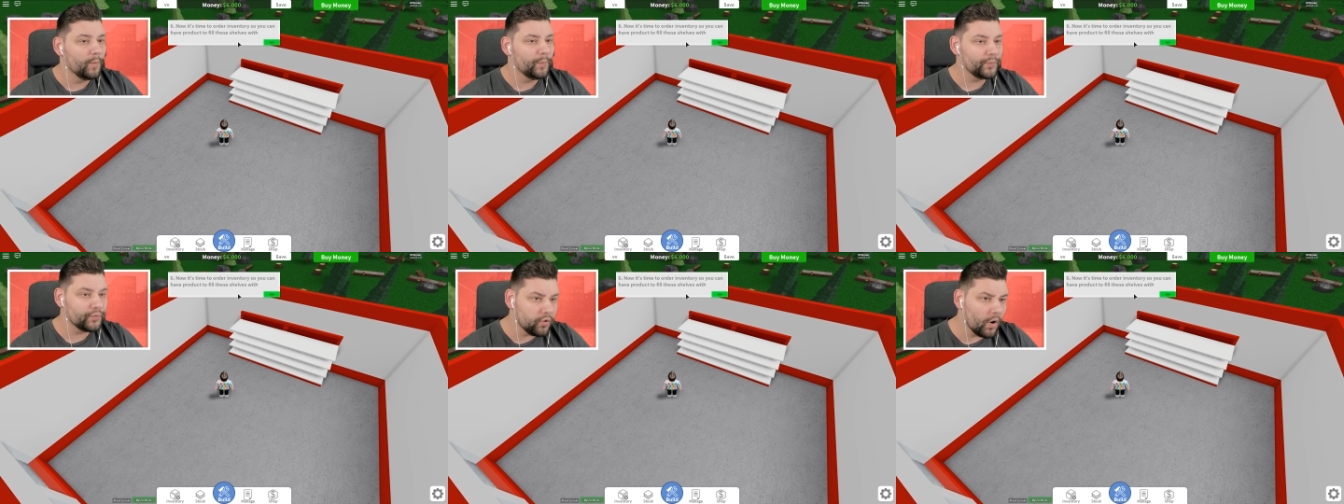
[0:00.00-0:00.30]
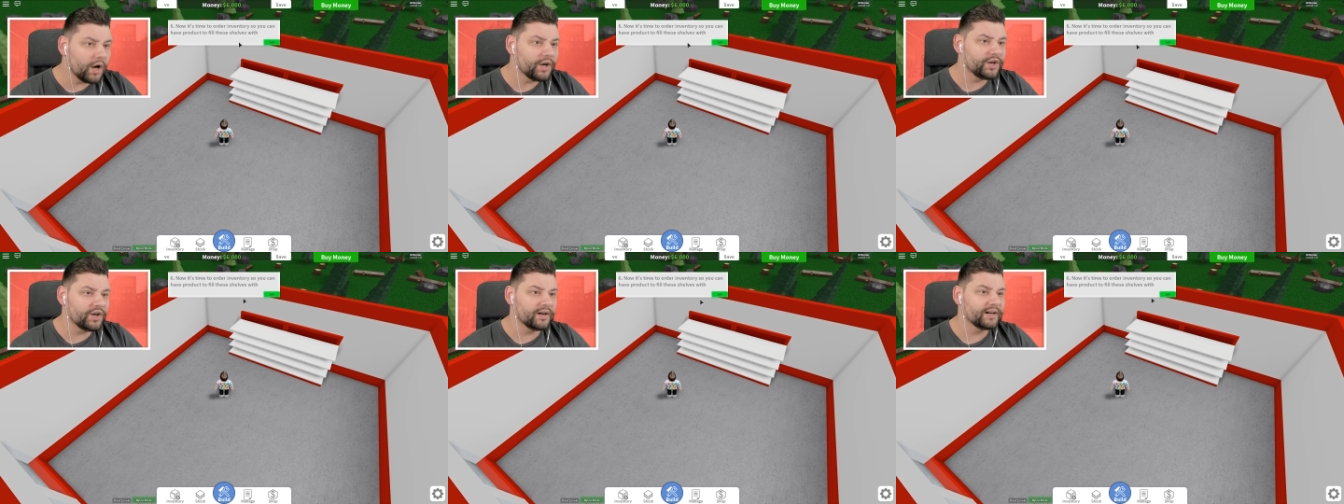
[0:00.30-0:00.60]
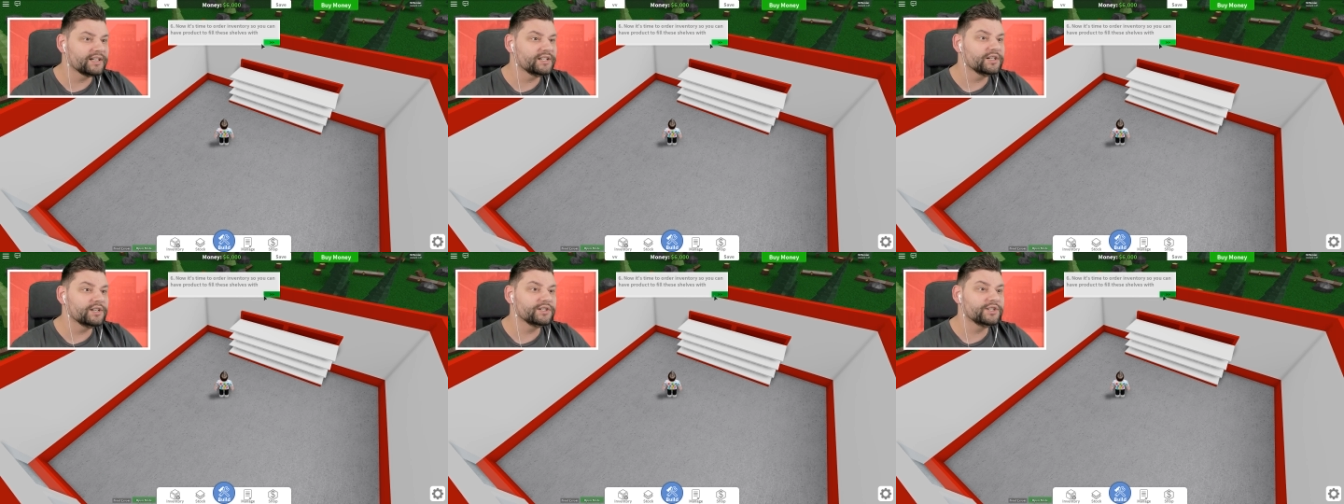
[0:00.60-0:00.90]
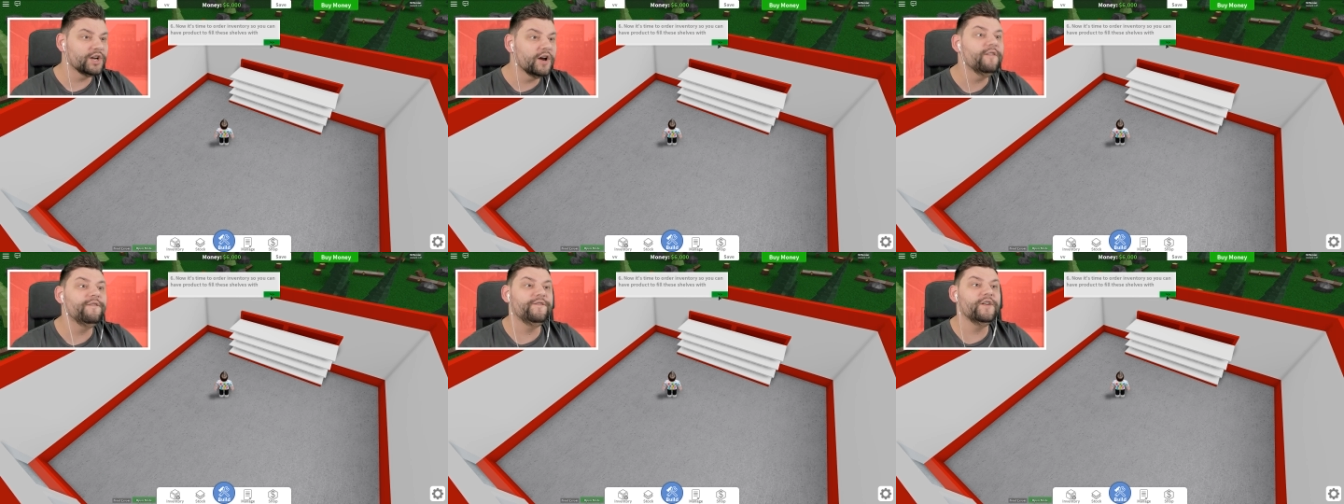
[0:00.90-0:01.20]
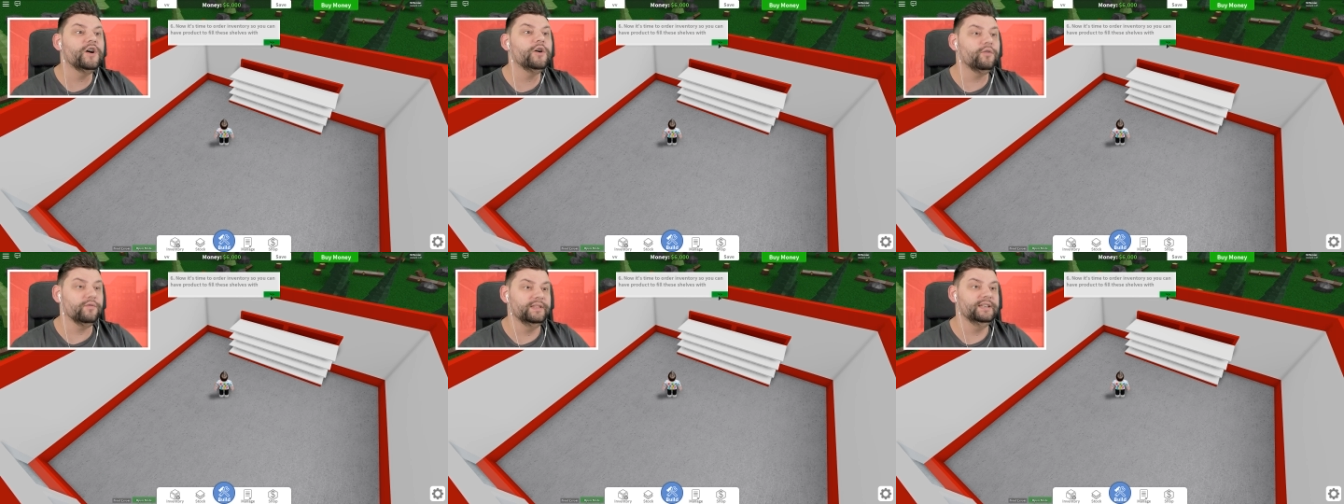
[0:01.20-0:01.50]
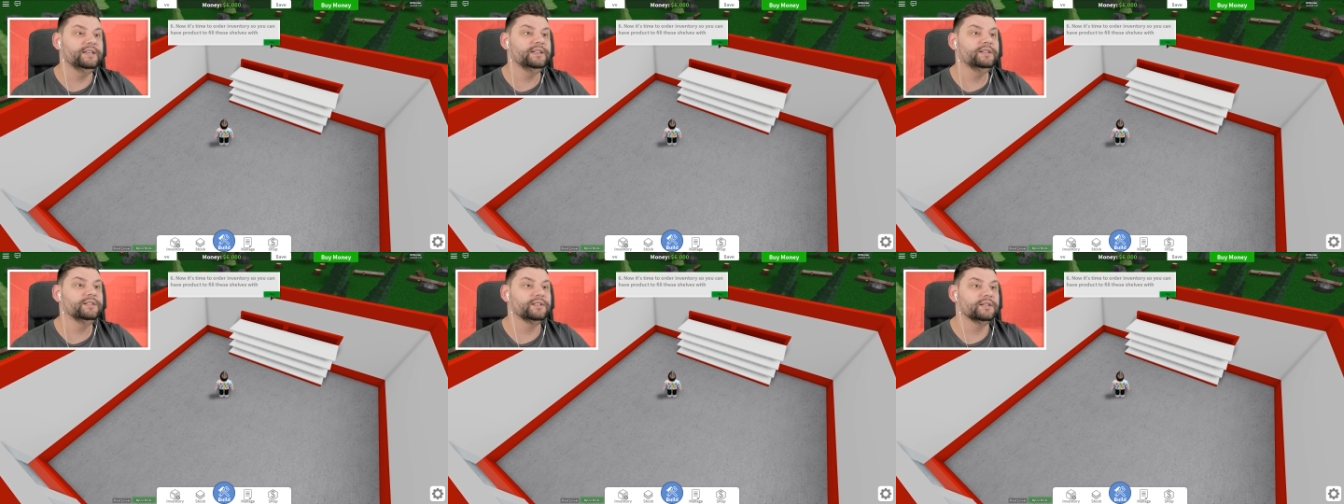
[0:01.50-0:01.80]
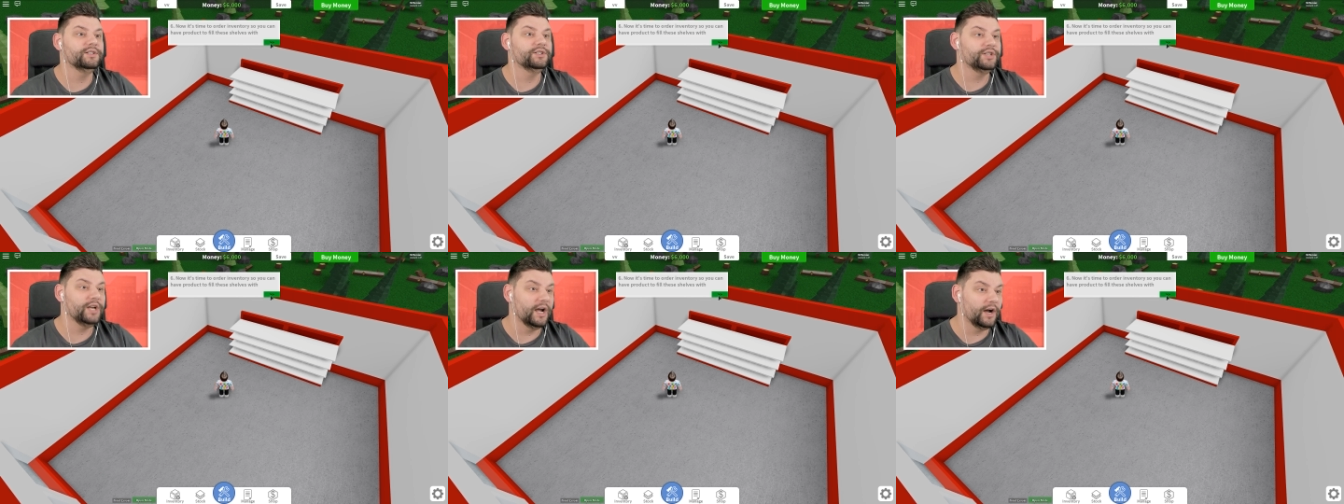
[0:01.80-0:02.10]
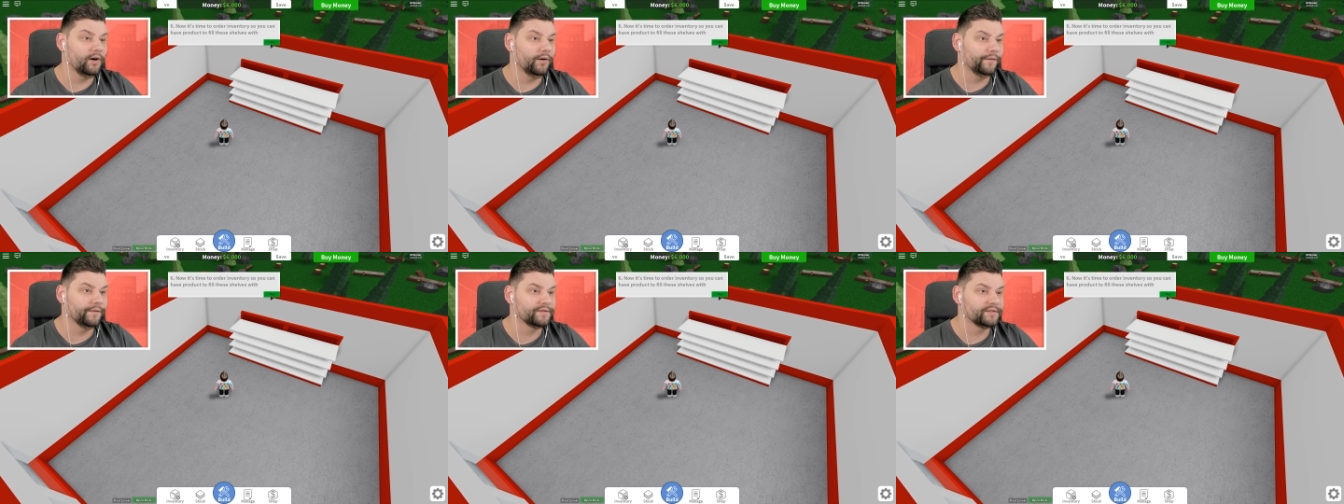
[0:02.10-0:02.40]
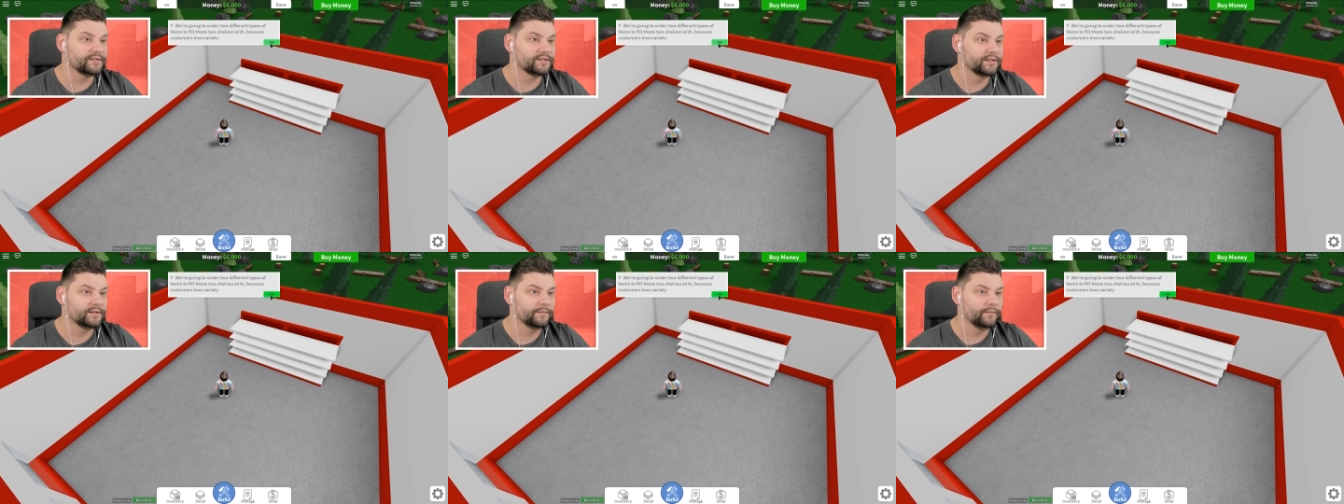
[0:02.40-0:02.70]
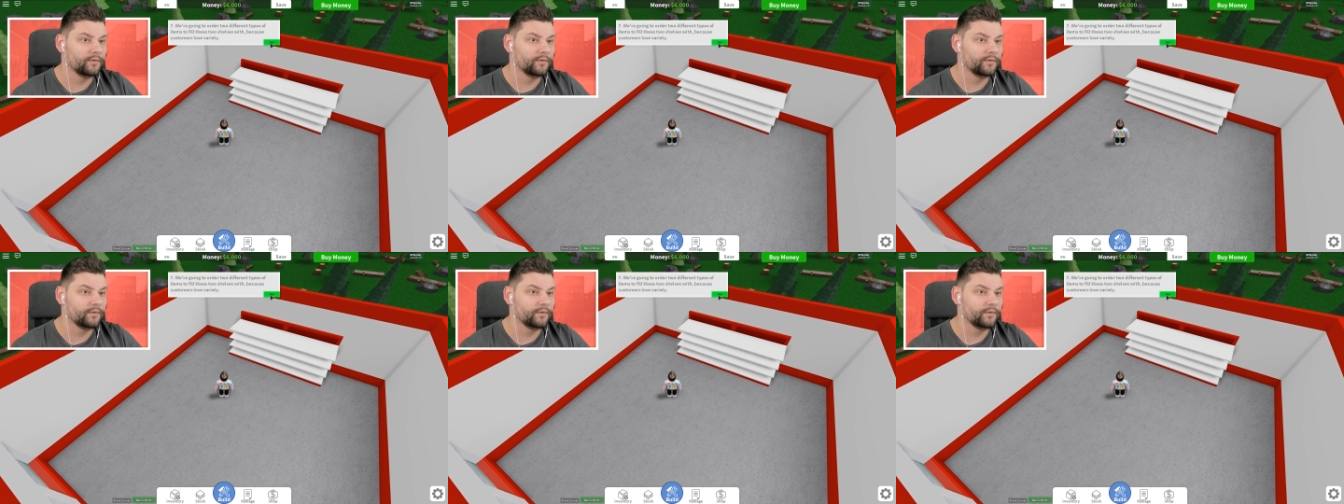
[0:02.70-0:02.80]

product to fill these shelves.